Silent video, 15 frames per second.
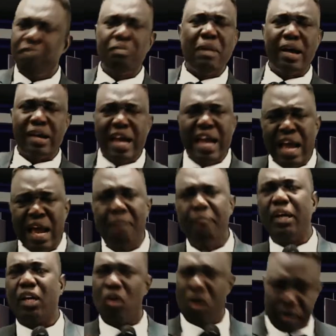my right hand be
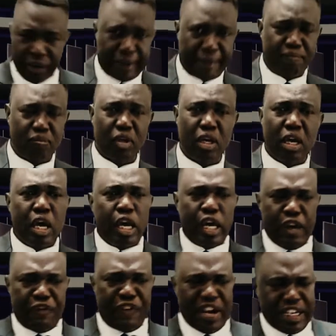cornered.
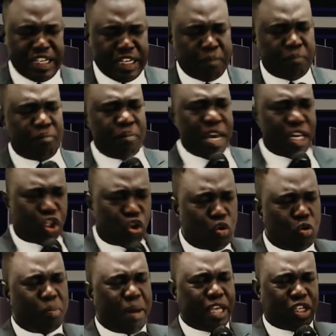If I didn't make you
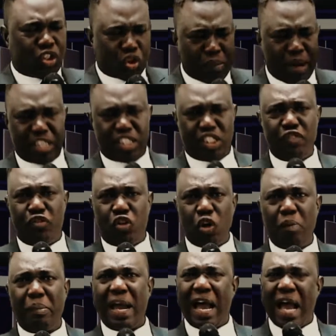my, my chief joy,
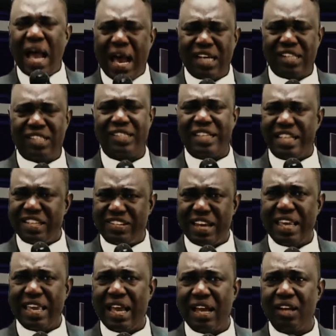my heart
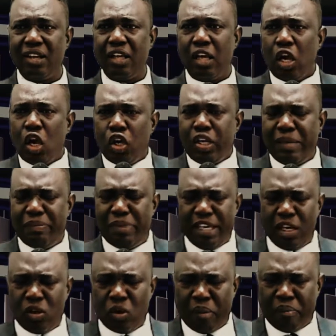desire. He
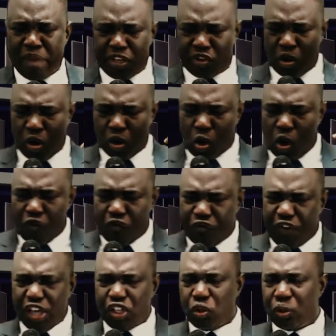began to make some
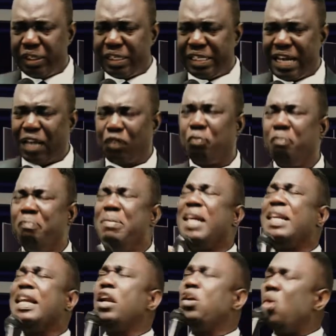confession that made
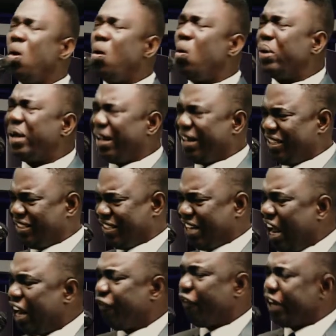them know that it's
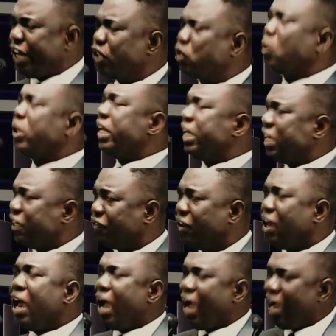time for them to leave
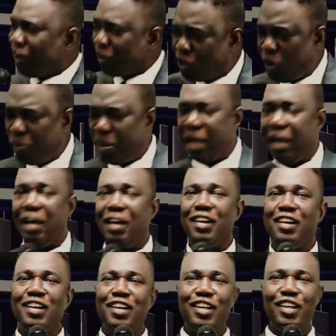and go back
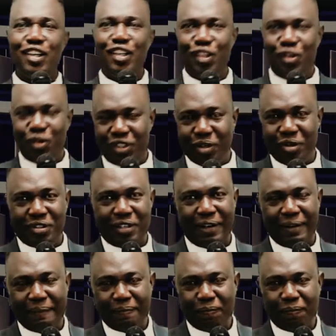to Jerusalem.